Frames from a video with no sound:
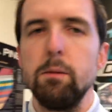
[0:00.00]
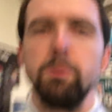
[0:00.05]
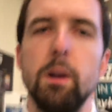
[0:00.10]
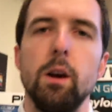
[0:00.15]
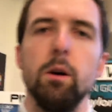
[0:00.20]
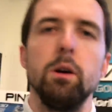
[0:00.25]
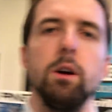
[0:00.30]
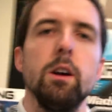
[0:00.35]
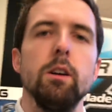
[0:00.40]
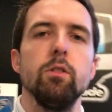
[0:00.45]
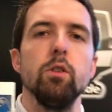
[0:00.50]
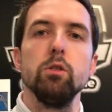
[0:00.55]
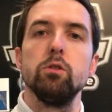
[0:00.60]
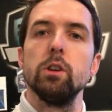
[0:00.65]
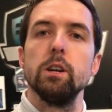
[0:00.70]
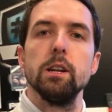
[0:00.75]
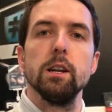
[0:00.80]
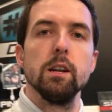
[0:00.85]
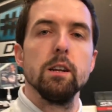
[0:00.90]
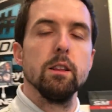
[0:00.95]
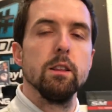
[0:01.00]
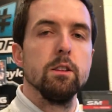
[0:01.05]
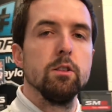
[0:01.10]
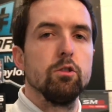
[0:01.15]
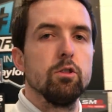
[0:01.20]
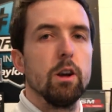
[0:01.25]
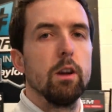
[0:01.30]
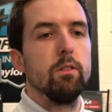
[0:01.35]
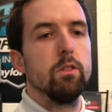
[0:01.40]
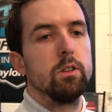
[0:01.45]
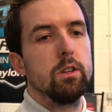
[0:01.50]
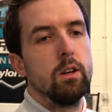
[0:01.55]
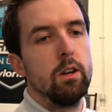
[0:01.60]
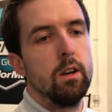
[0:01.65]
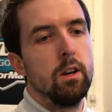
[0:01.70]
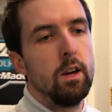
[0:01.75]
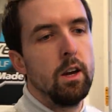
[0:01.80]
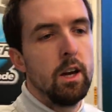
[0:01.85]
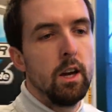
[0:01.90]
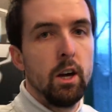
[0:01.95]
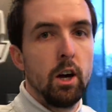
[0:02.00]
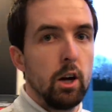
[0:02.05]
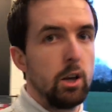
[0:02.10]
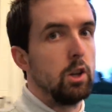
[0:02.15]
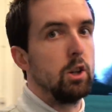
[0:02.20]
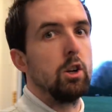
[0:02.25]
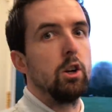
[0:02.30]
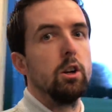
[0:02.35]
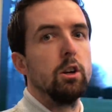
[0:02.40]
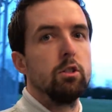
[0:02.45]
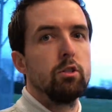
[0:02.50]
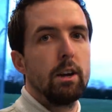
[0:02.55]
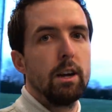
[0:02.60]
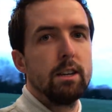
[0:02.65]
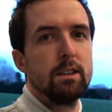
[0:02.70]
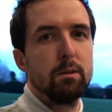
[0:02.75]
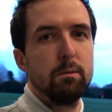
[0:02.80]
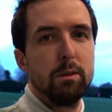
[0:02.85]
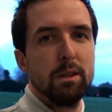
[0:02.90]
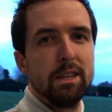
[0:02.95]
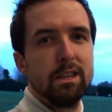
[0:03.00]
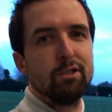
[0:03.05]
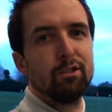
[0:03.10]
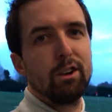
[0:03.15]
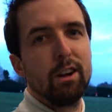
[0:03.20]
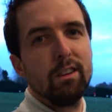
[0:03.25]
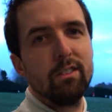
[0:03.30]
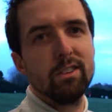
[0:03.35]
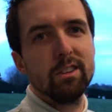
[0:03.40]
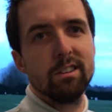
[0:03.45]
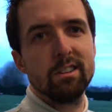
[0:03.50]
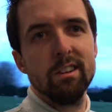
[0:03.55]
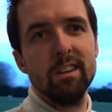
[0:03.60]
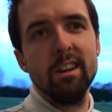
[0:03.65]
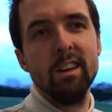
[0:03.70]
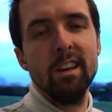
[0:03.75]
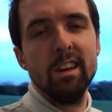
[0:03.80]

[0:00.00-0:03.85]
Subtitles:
down below. Have you tried any of these drivers? Are you going to try some of these drivers?